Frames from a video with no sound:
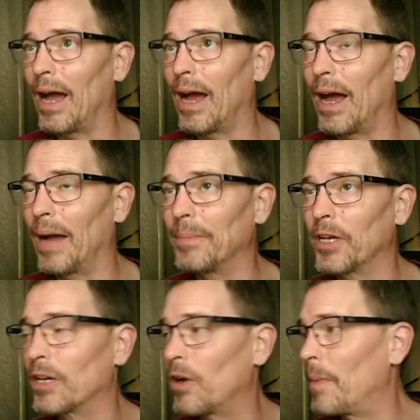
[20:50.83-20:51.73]
I'm going
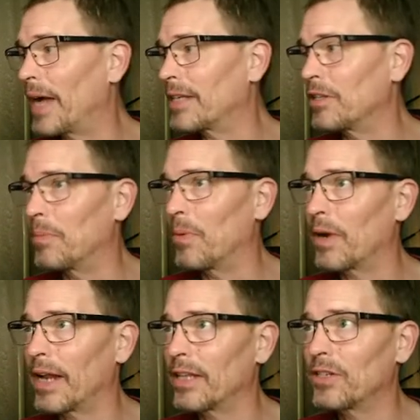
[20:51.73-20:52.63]
to go back to the board
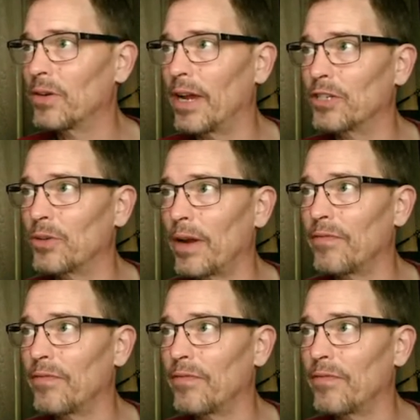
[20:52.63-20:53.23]
editor and try to